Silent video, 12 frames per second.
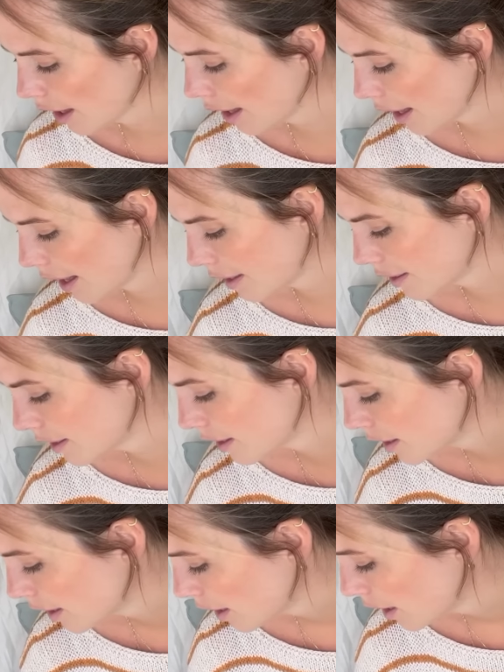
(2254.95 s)
And
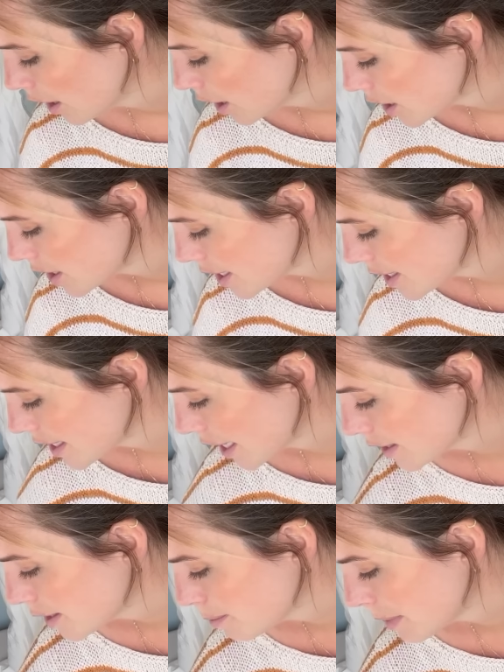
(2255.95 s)
she
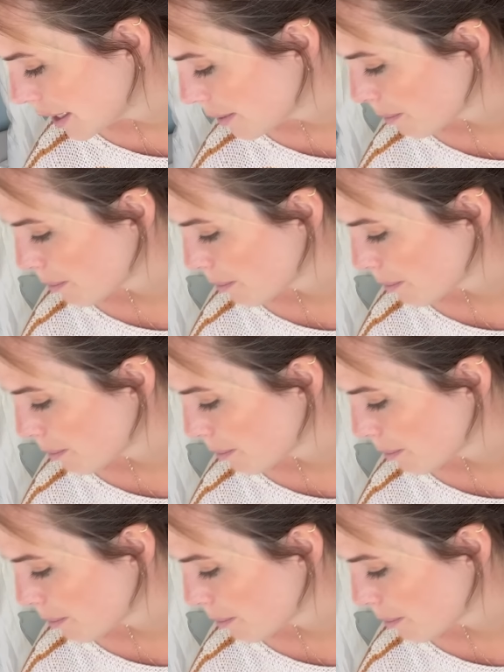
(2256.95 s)
sent me